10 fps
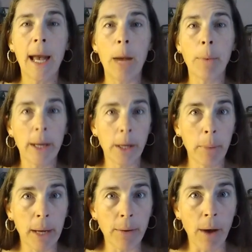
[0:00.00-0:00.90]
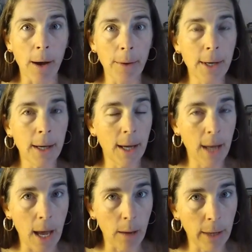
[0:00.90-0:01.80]
And we need to be involved
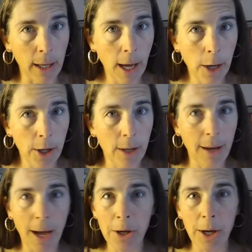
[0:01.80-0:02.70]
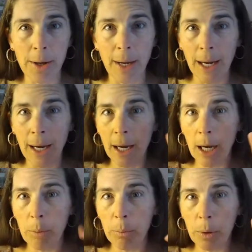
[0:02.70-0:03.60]
in every election, not just the
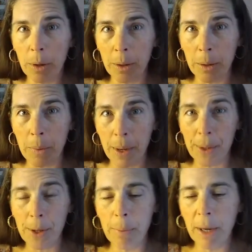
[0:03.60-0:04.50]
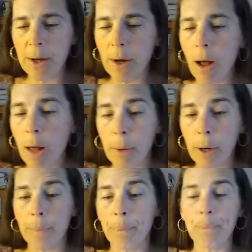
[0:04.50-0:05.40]
important ones, because they're all
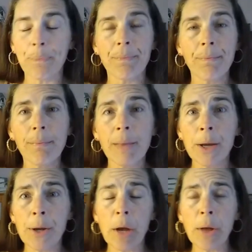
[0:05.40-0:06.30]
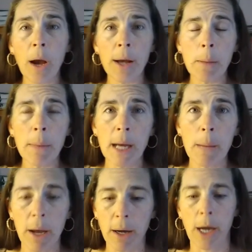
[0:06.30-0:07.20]
important. So the awesome thing
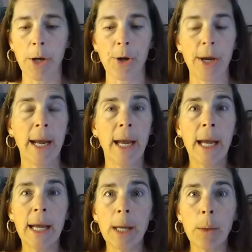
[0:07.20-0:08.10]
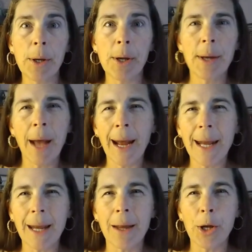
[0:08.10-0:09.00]
about our country is it was
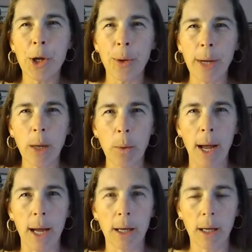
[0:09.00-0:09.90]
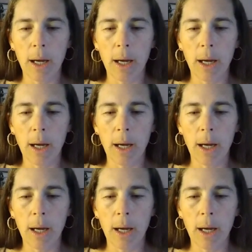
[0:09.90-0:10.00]
designed in this unique way.